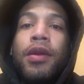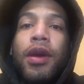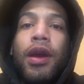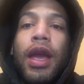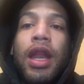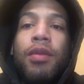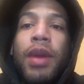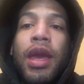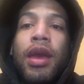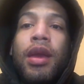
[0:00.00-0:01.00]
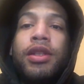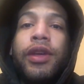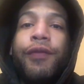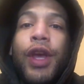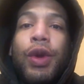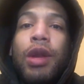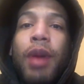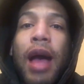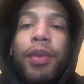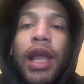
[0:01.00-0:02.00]
enemy civilian
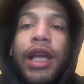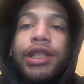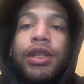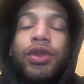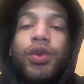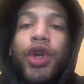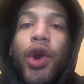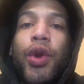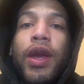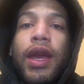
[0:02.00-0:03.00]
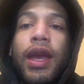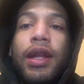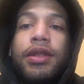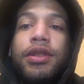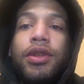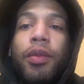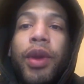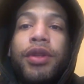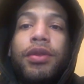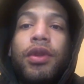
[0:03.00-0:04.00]
population to turn against the
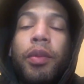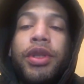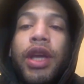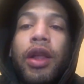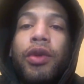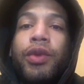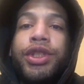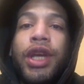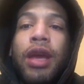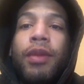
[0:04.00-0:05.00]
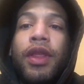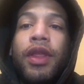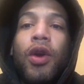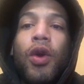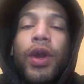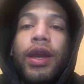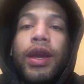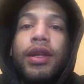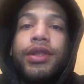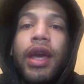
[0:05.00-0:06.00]
particular regime that they're going
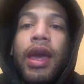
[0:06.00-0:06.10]
against.